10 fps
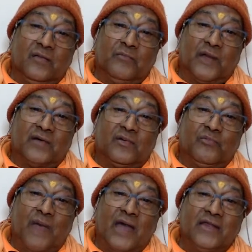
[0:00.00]
But
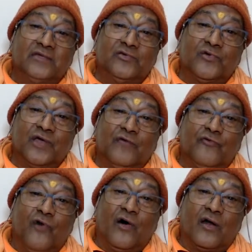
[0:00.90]
man is looking
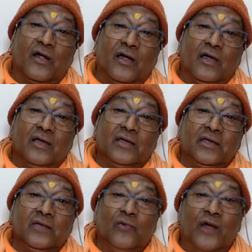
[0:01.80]
for.
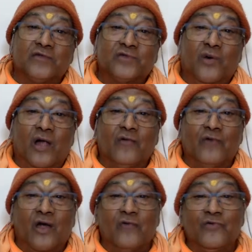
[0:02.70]
He wants
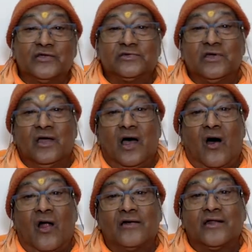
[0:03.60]
always
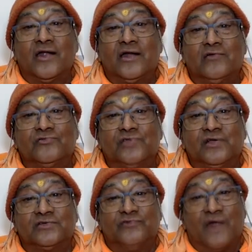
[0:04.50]
alternative
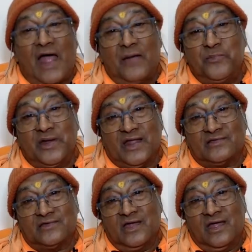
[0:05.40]
things for happiness.